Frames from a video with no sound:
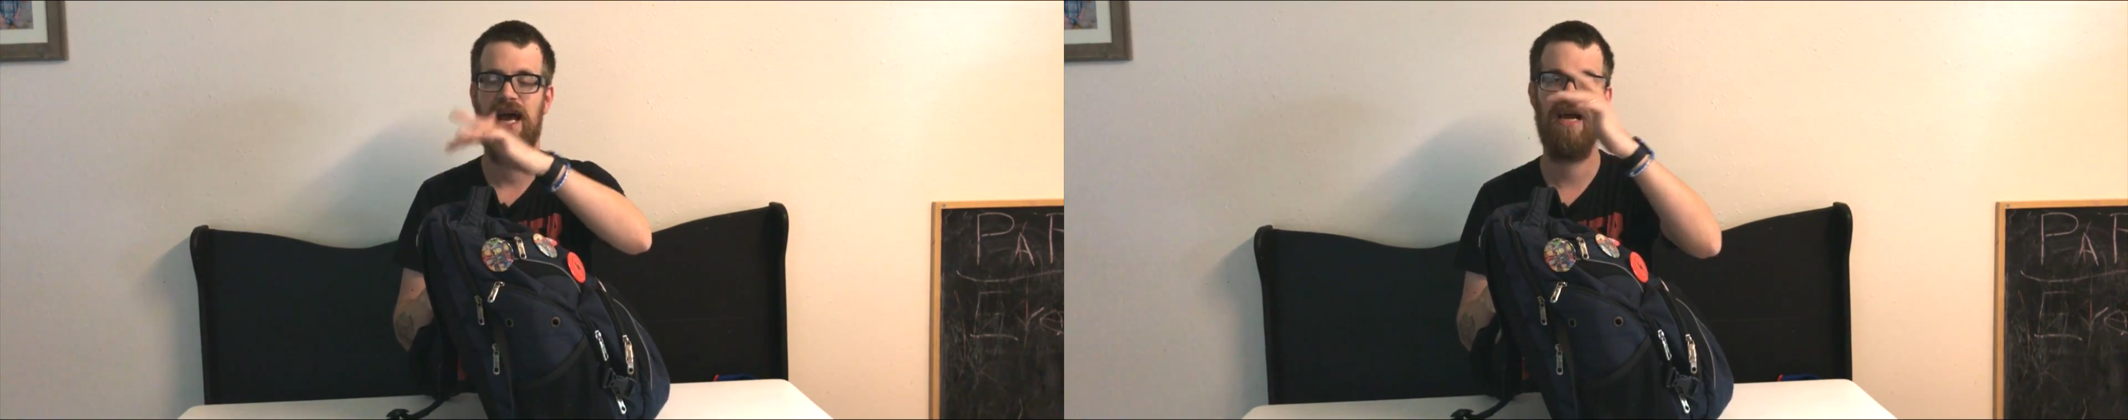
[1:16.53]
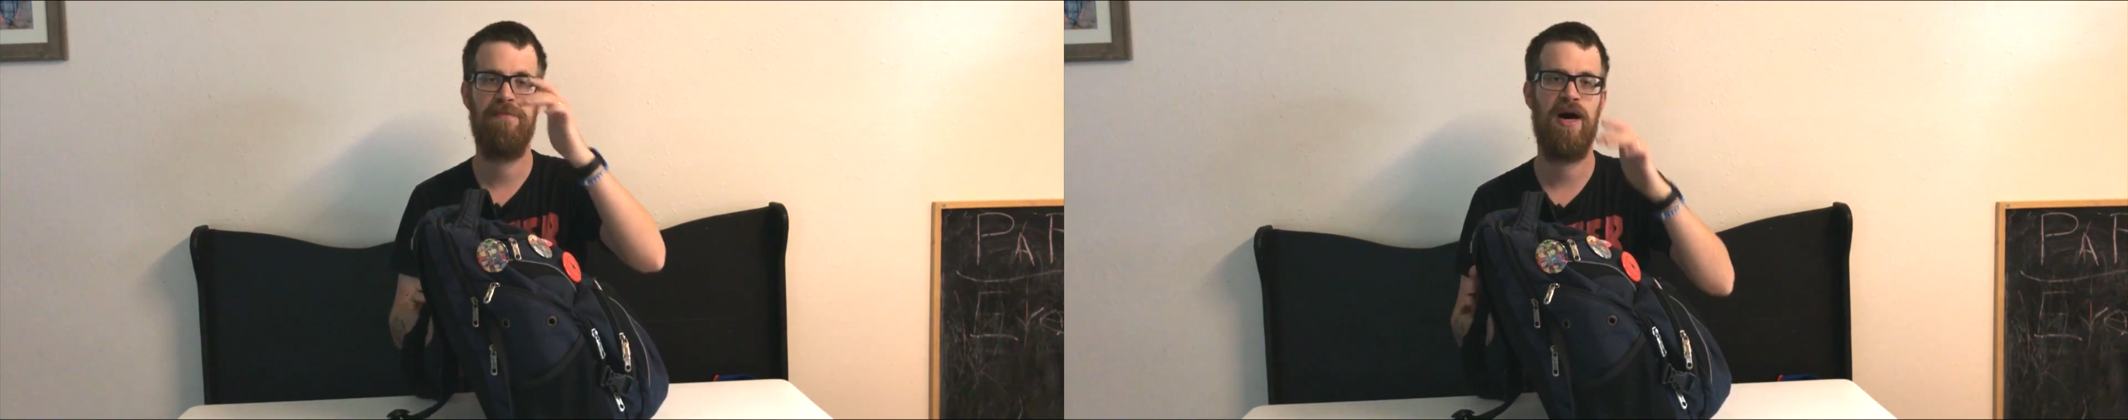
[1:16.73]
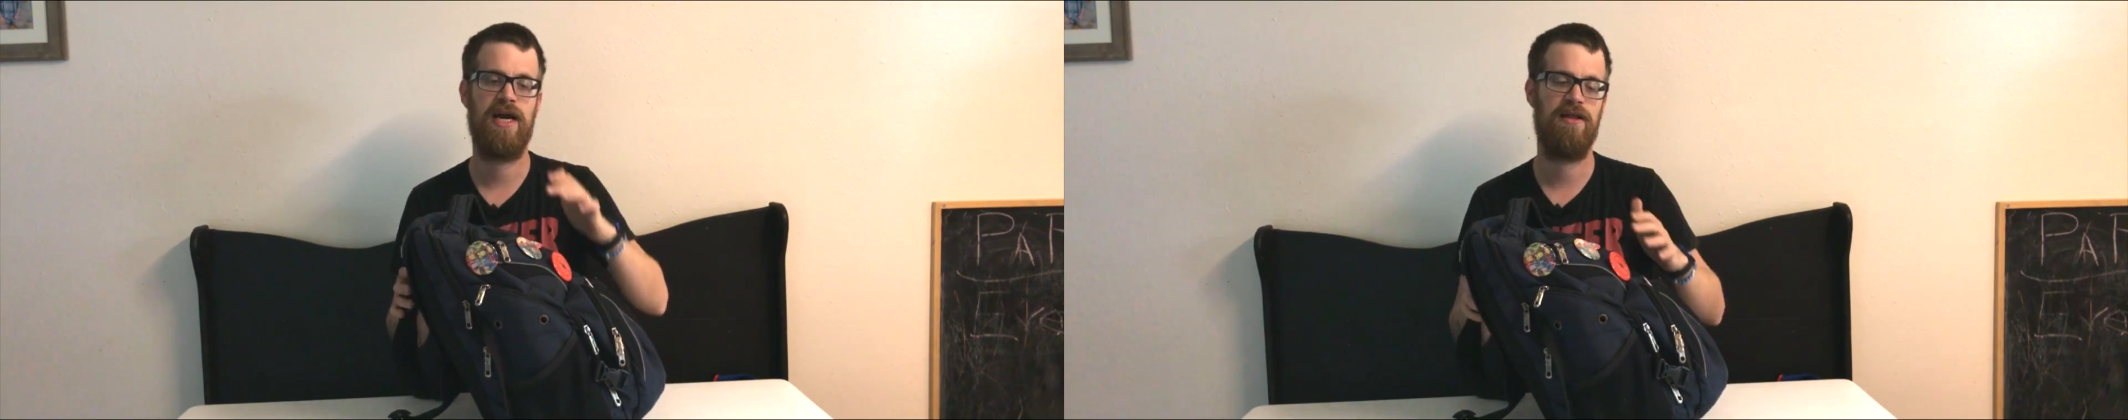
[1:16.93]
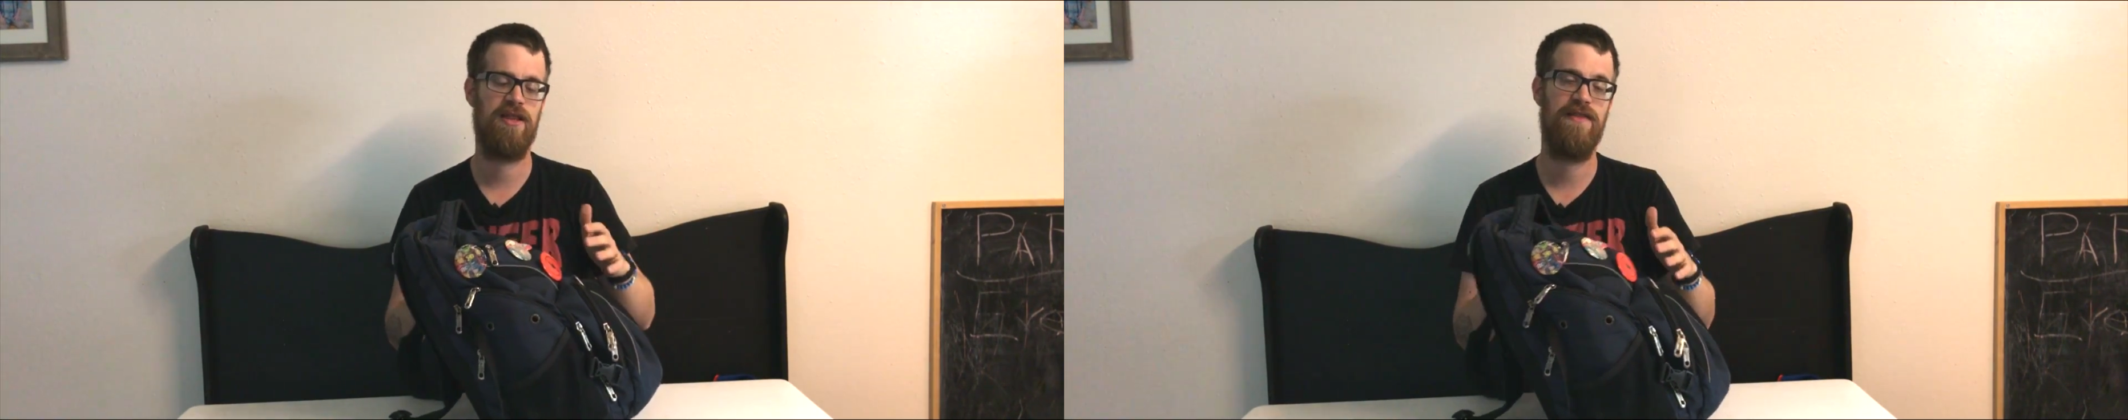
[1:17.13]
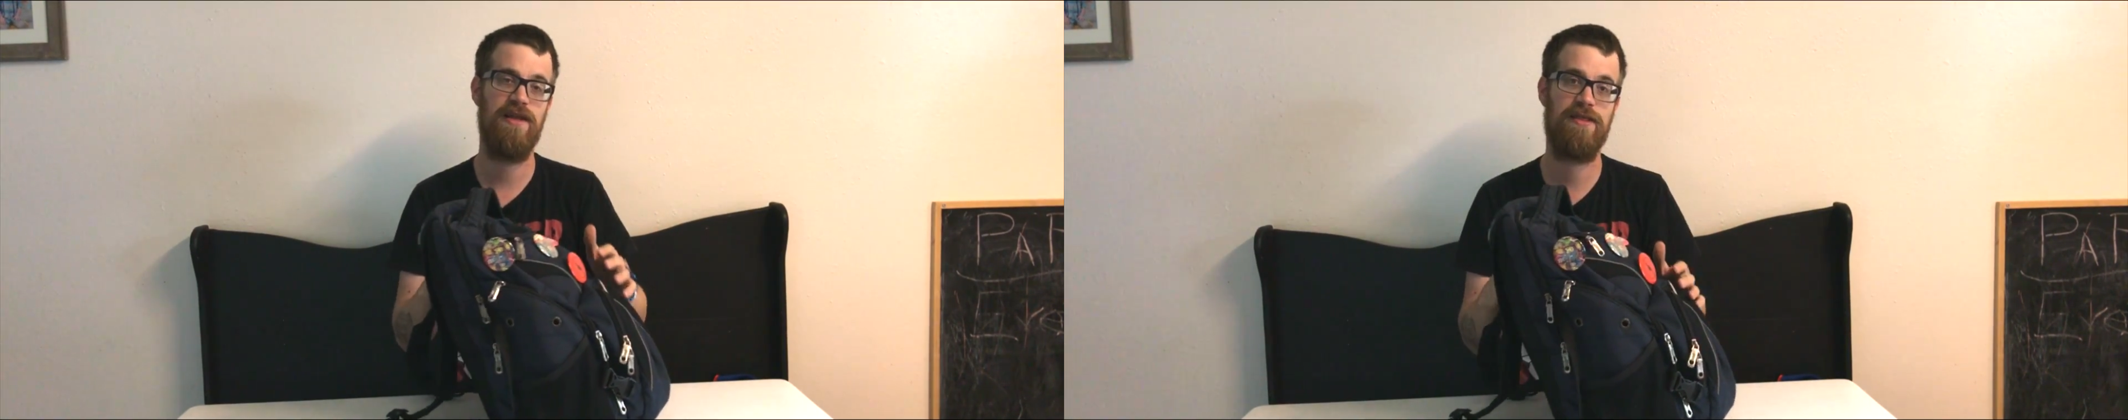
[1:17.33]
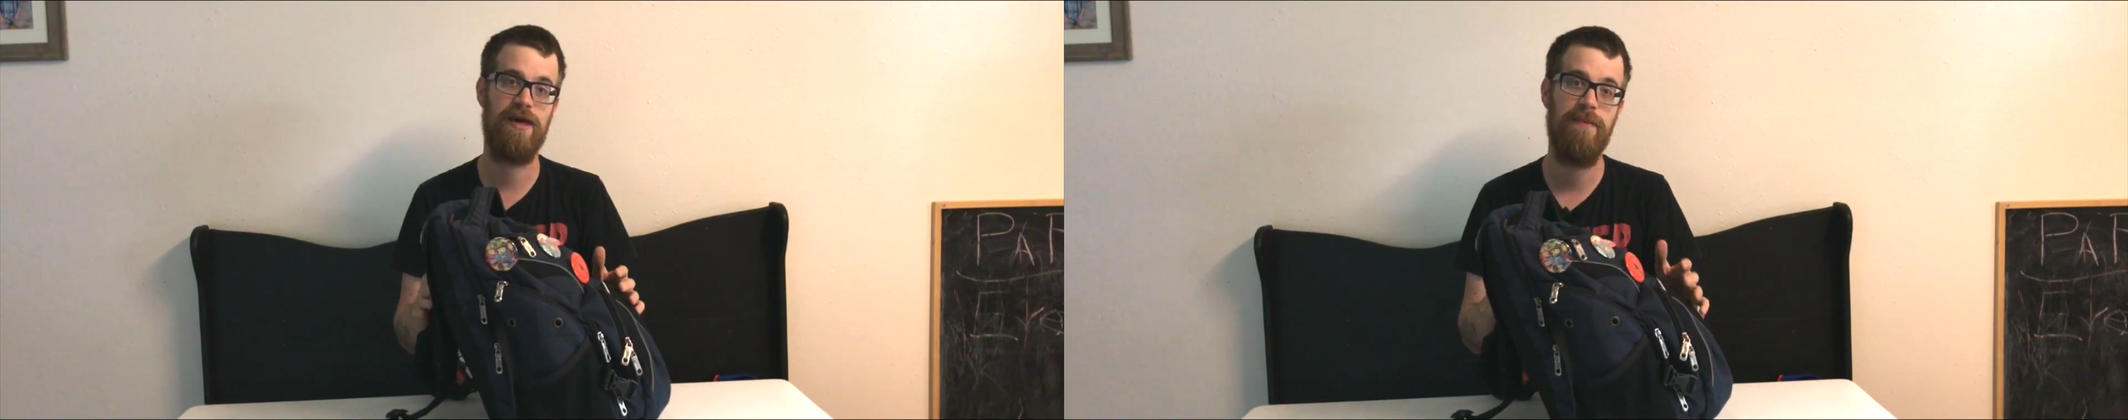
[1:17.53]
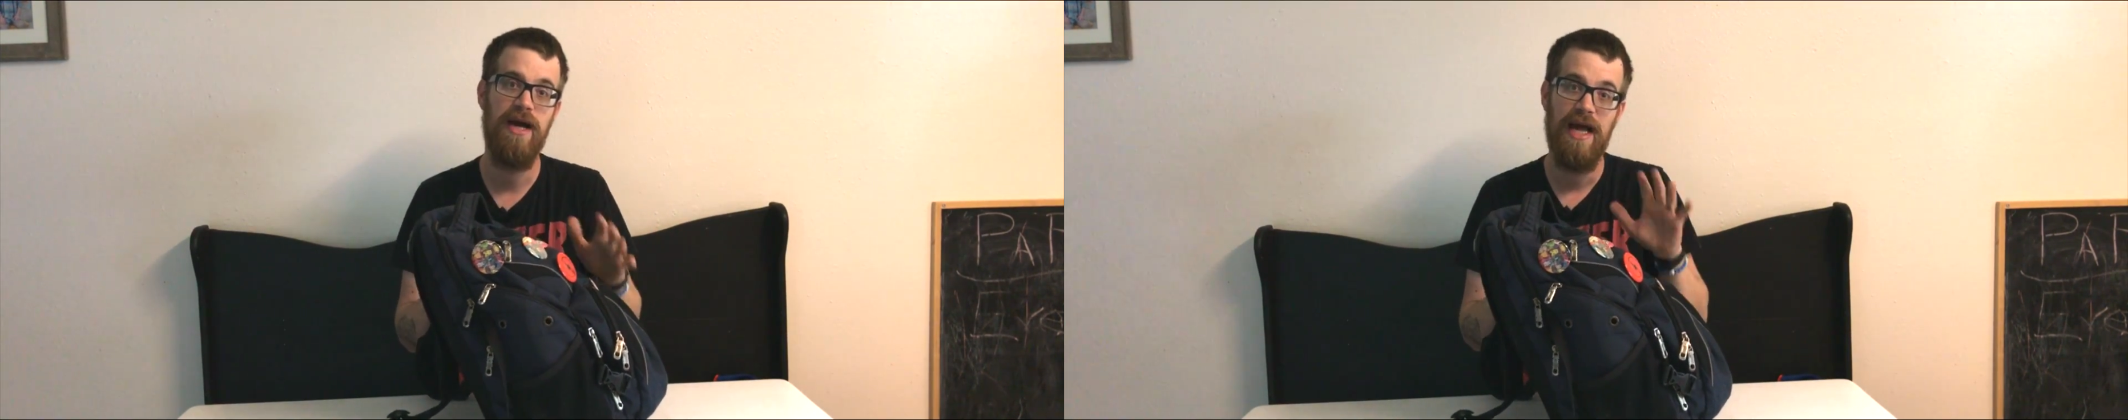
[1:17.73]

8 pockets, and then some